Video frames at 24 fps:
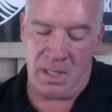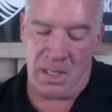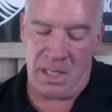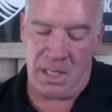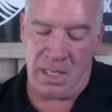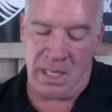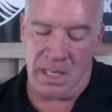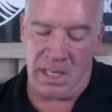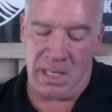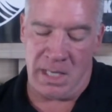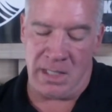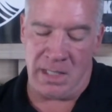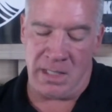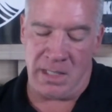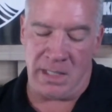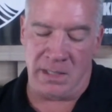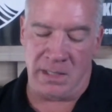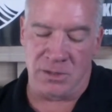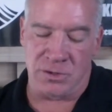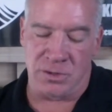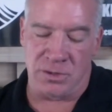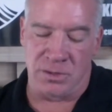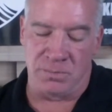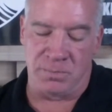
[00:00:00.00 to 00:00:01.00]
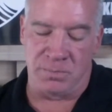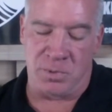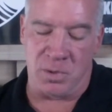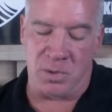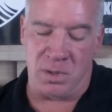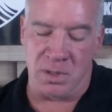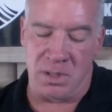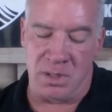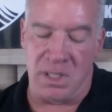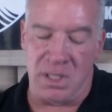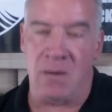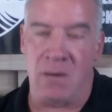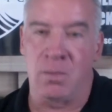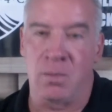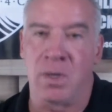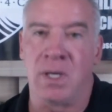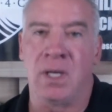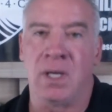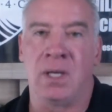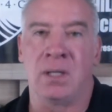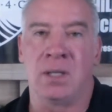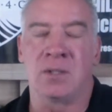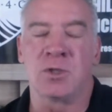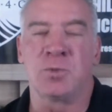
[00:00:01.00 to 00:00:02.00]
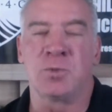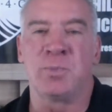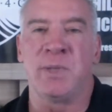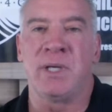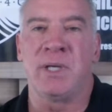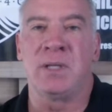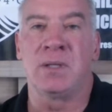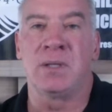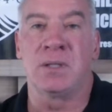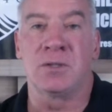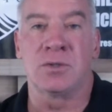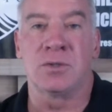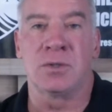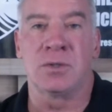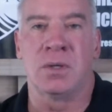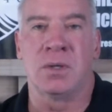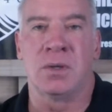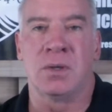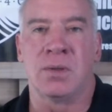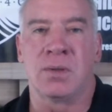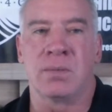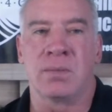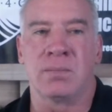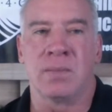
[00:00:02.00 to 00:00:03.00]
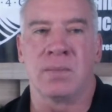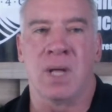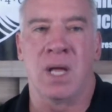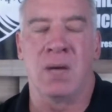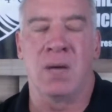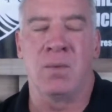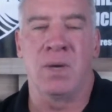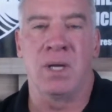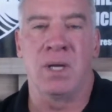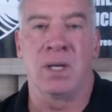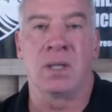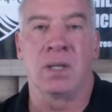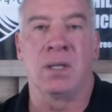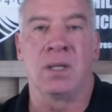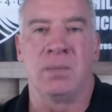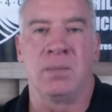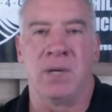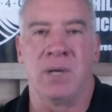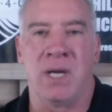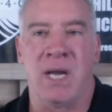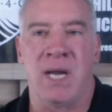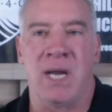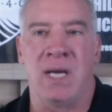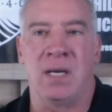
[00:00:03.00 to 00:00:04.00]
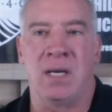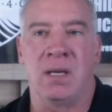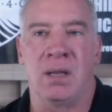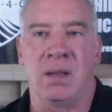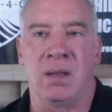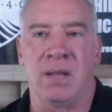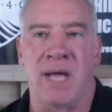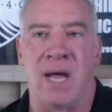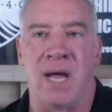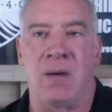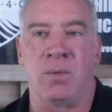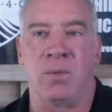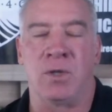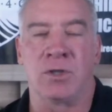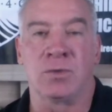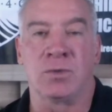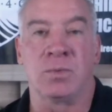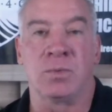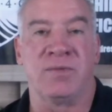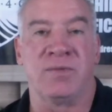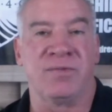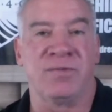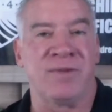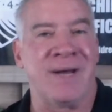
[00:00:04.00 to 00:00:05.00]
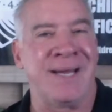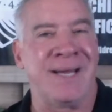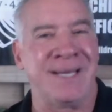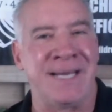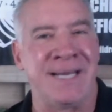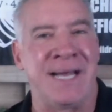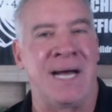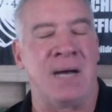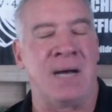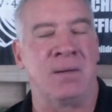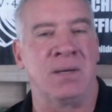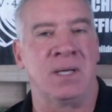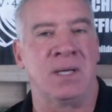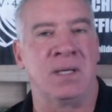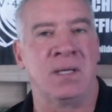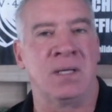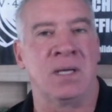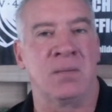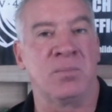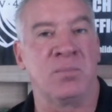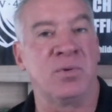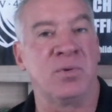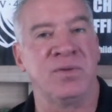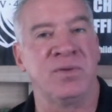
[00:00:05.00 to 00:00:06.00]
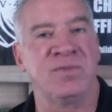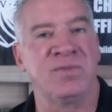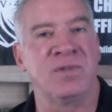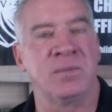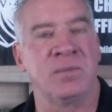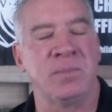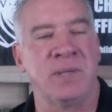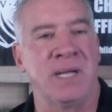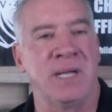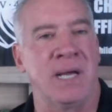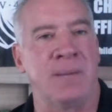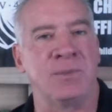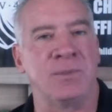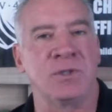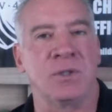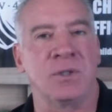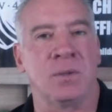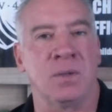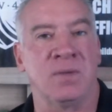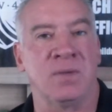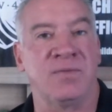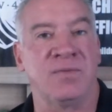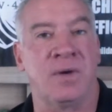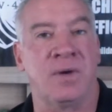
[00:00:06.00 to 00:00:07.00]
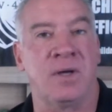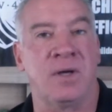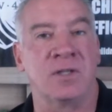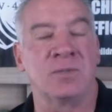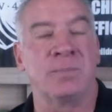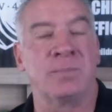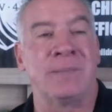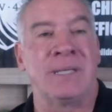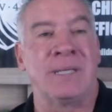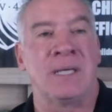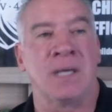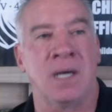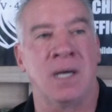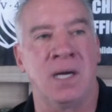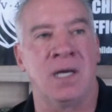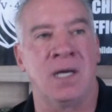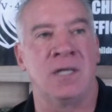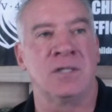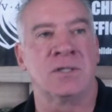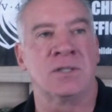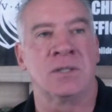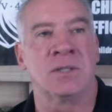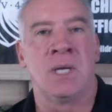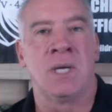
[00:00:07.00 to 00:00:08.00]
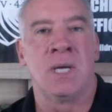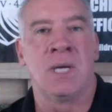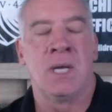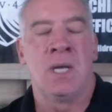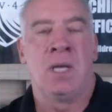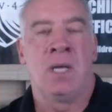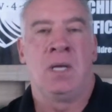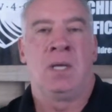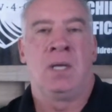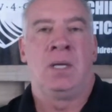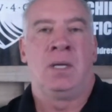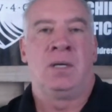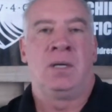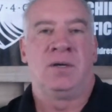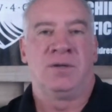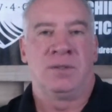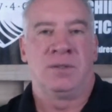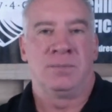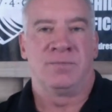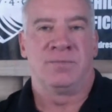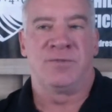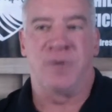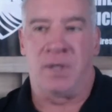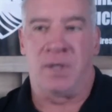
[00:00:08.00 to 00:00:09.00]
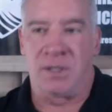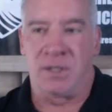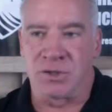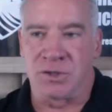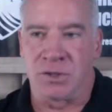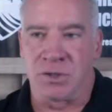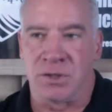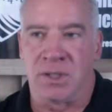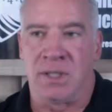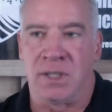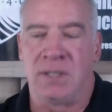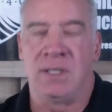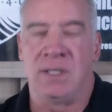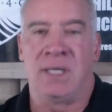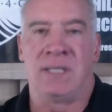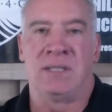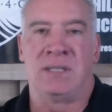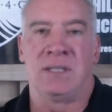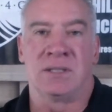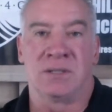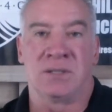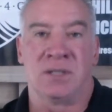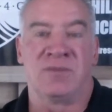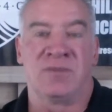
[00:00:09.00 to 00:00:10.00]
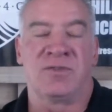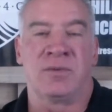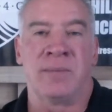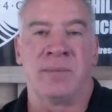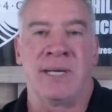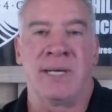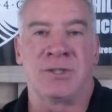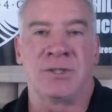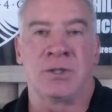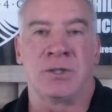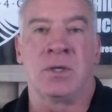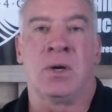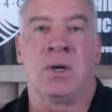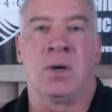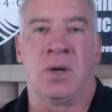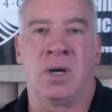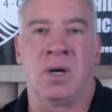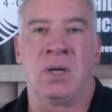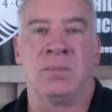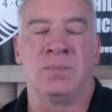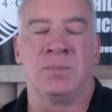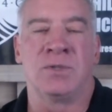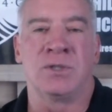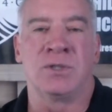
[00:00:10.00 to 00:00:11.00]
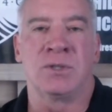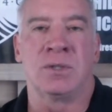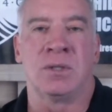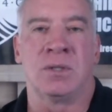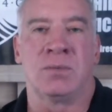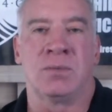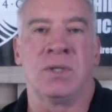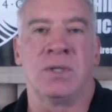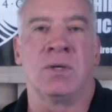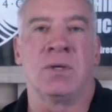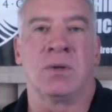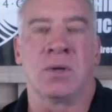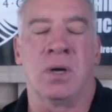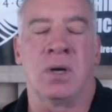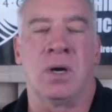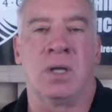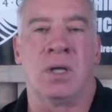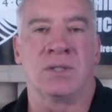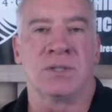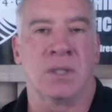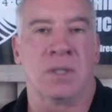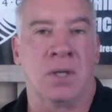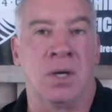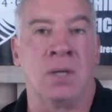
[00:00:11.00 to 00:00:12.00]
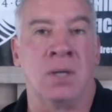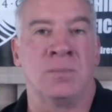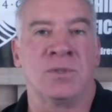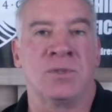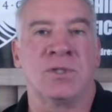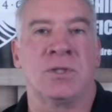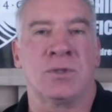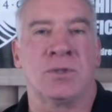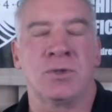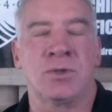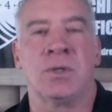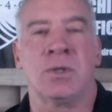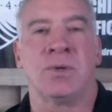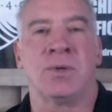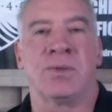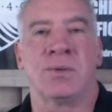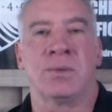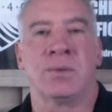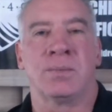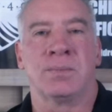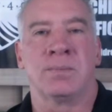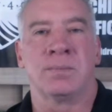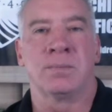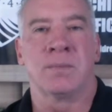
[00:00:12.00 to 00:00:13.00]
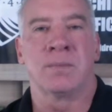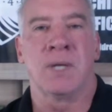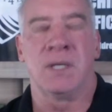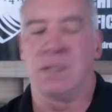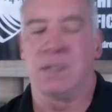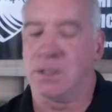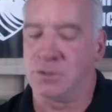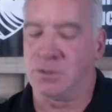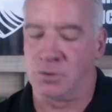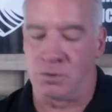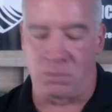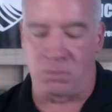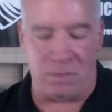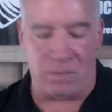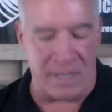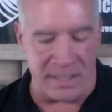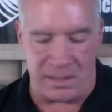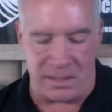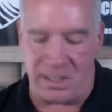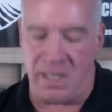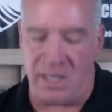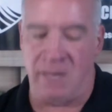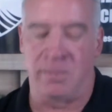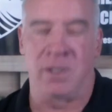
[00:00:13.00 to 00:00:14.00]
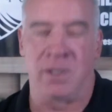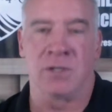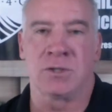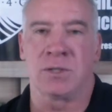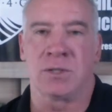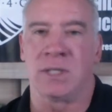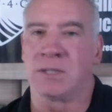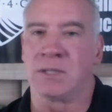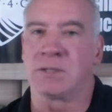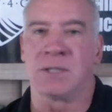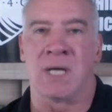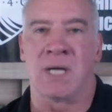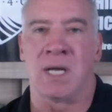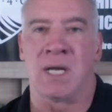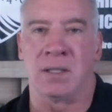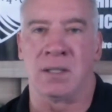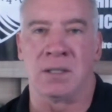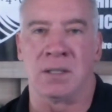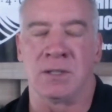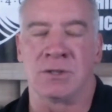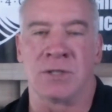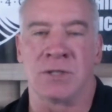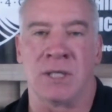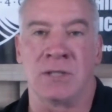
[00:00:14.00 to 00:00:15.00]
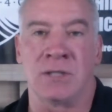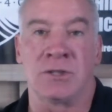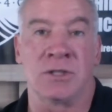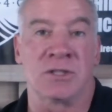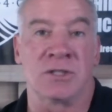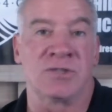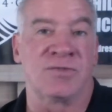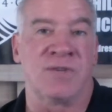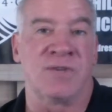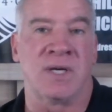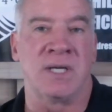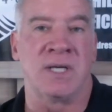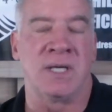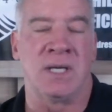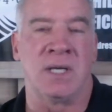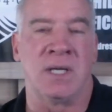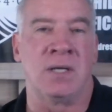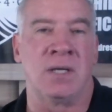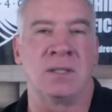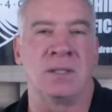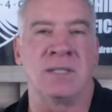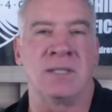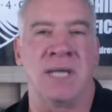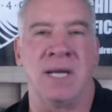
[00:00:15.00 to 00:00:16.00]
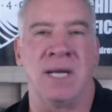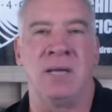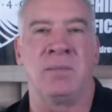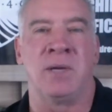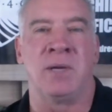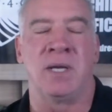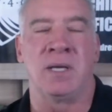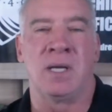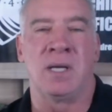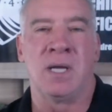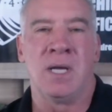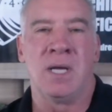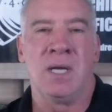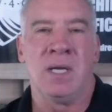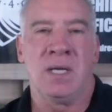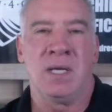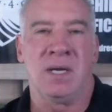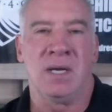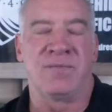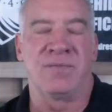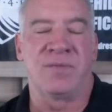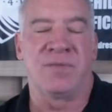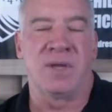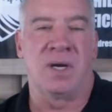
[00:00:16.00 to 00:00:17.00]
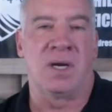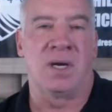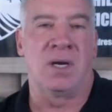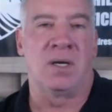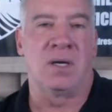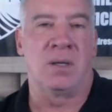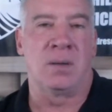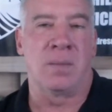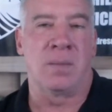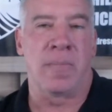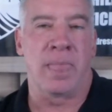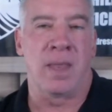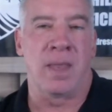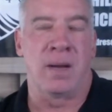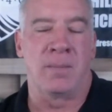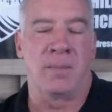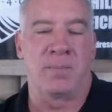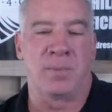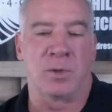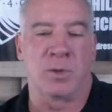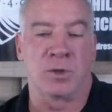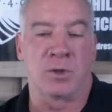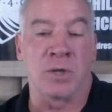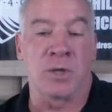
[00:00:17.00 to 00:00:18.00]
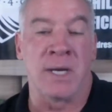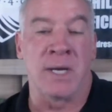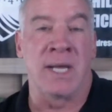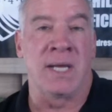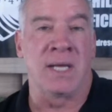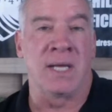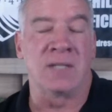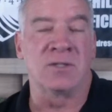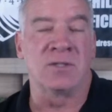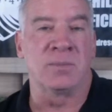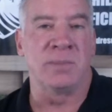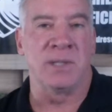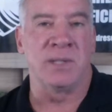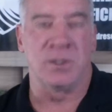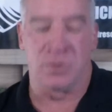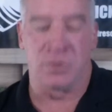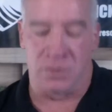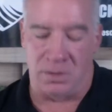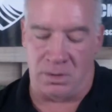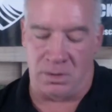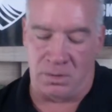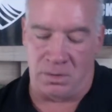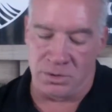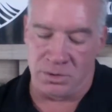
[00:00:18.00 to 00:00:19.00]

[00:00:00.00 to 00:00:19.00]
And it's important that we speak the truth and we eliminate that which we find out and can prove to be absolutely false, because falsehood and disinformation harms the real cause. It harms the truth. It does great damage. It's not just funny and entertainment if they're portraying it to be true.